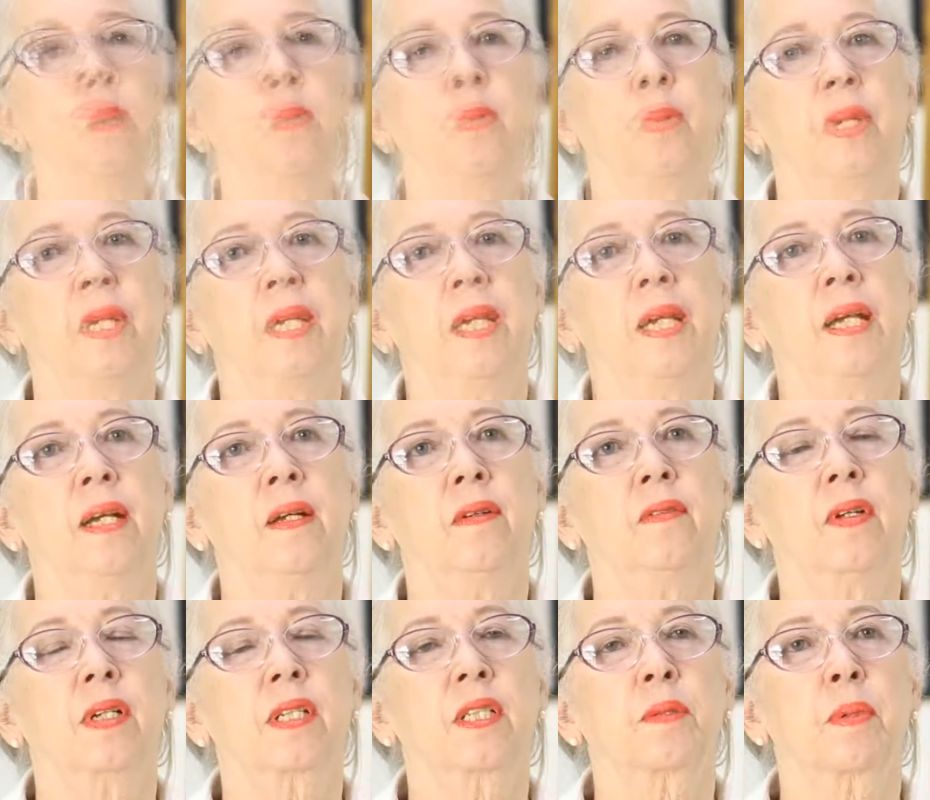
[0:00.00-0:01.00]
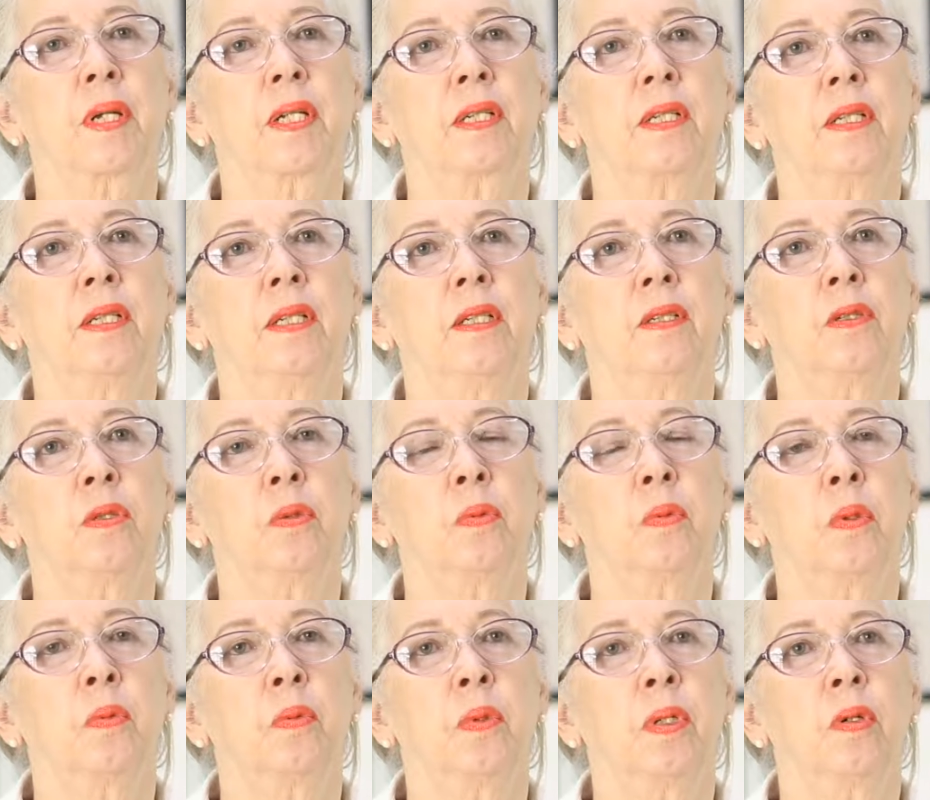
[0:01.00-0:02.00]
We have expanded into
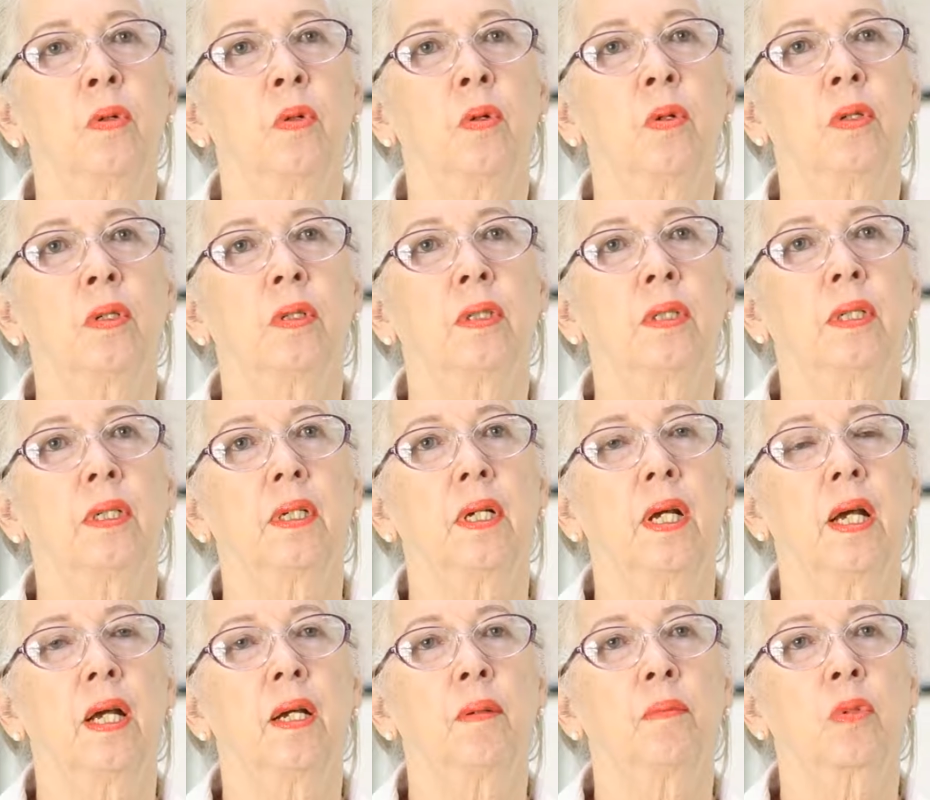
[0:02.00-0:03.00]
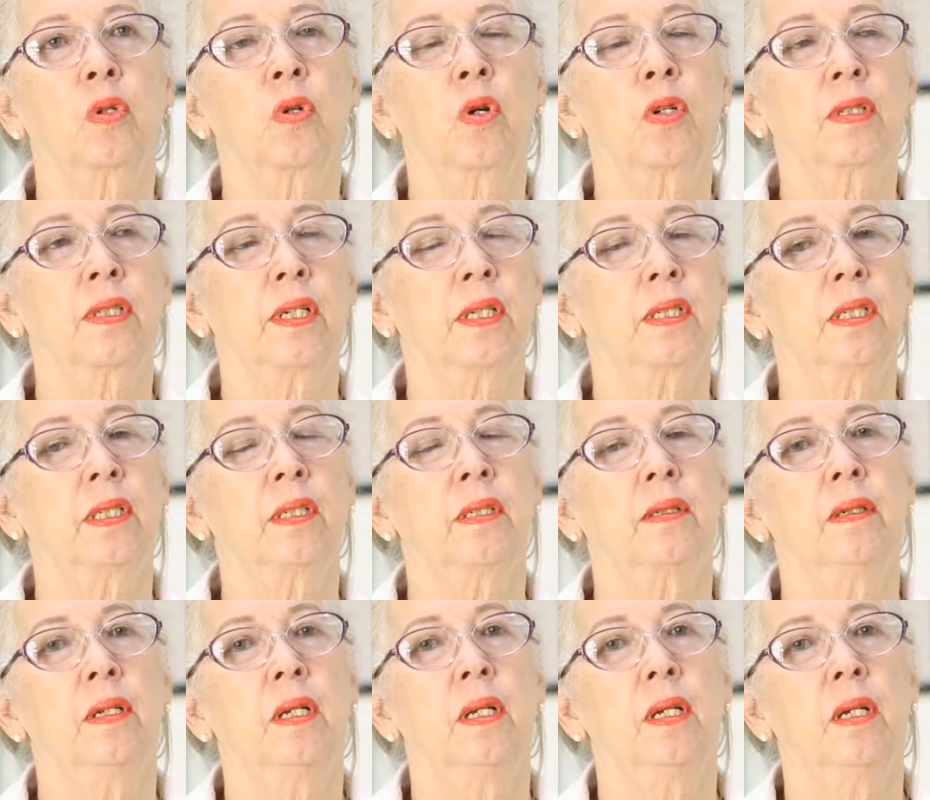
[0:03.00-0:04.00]
what we call
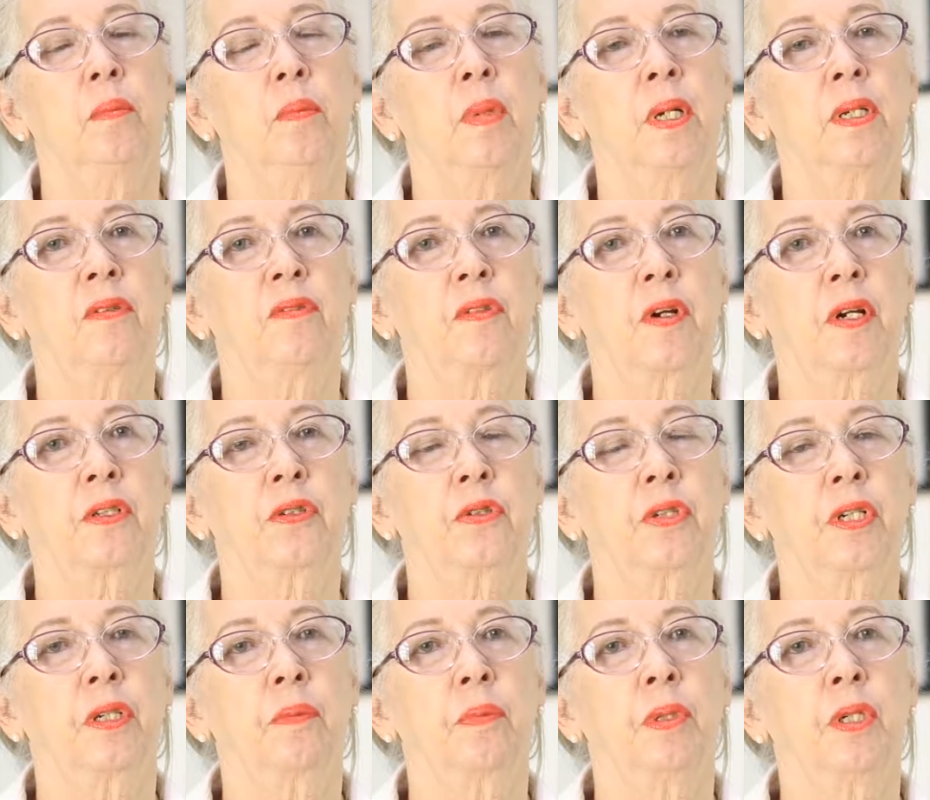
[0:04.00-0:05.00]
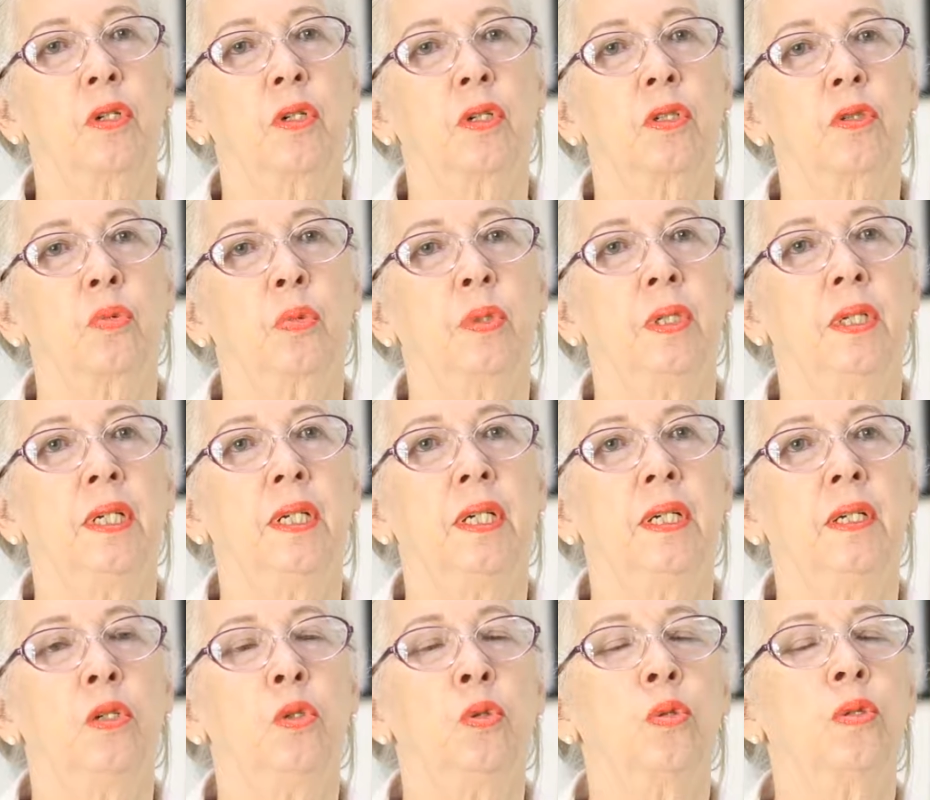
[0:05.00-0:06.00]
cross-cutting manufacturing because
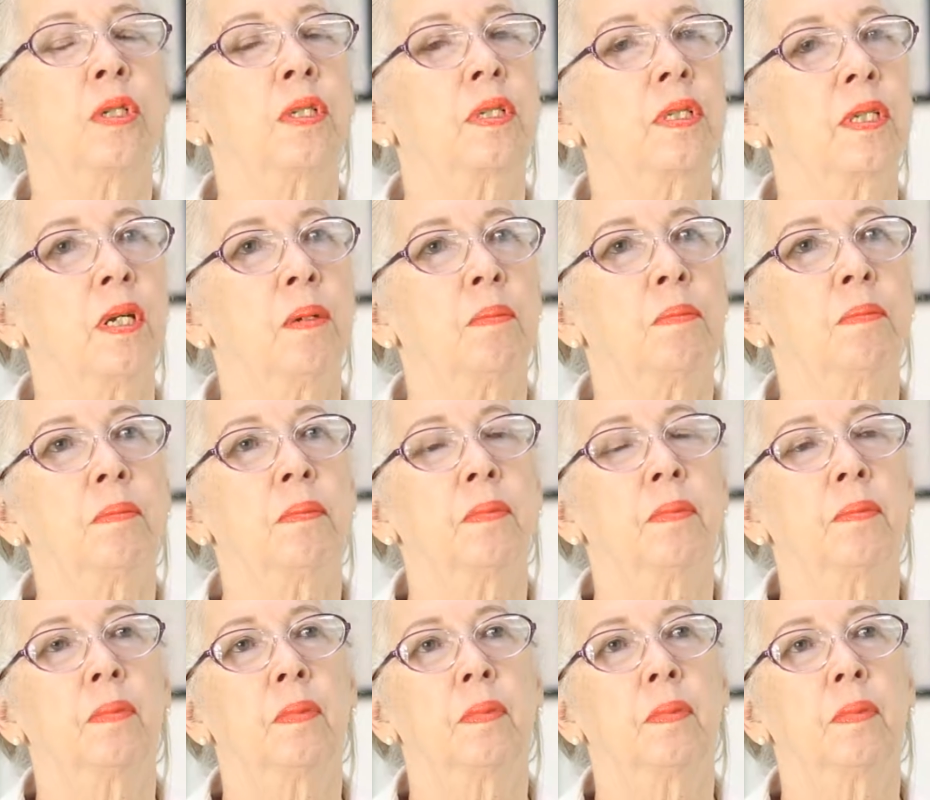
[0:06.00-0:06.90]
we use the same